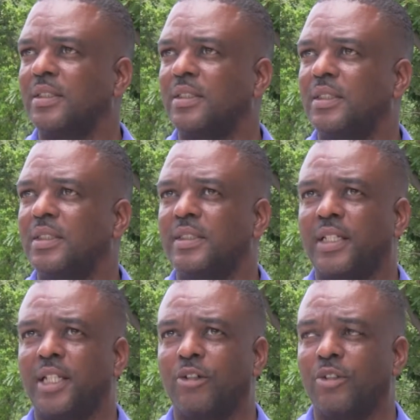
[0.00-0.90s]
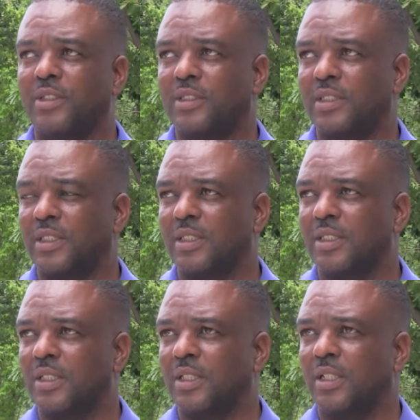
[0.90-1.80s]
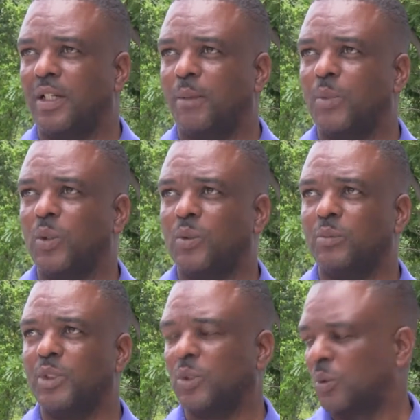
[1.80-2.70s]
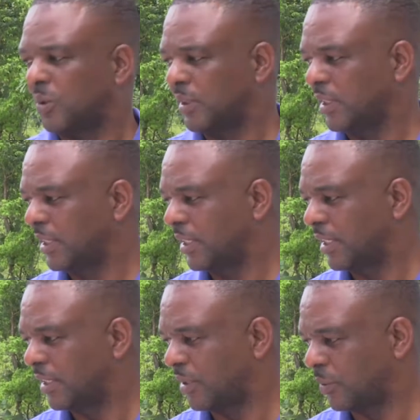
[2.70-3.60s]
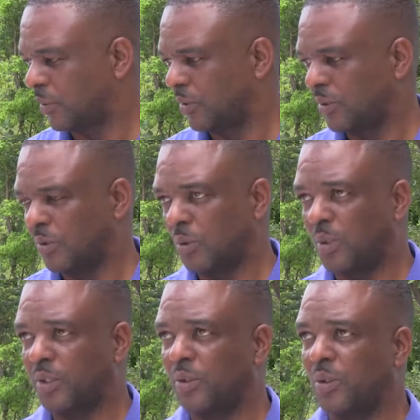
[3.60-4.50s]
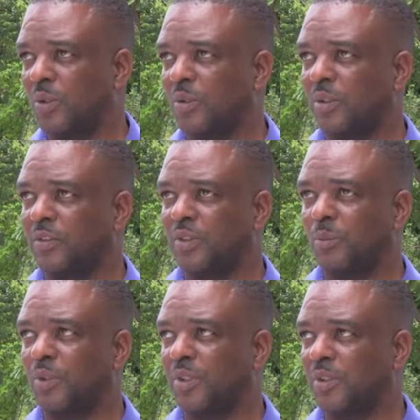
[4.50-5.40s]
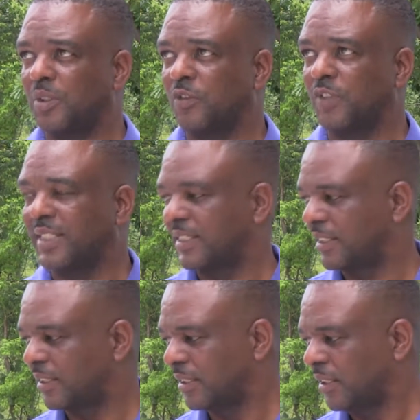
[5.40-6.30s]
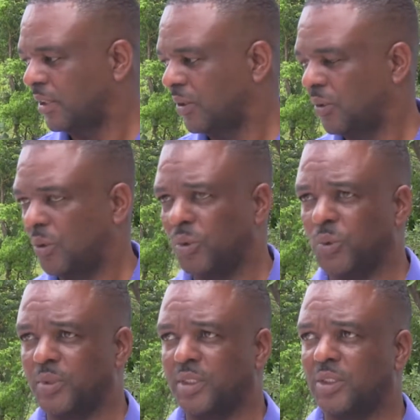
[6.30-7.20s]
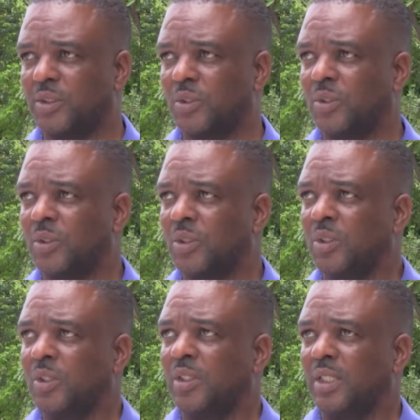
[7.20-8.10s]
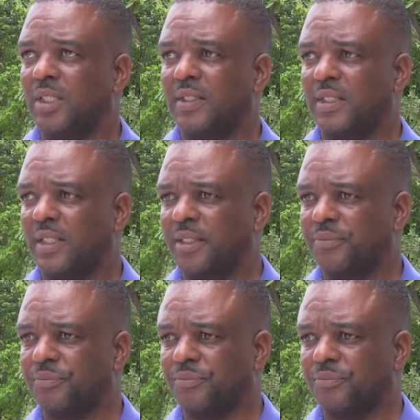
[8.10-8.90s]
these areas are about to be sold, and no one know if someone is going to fence it or use it. So I think that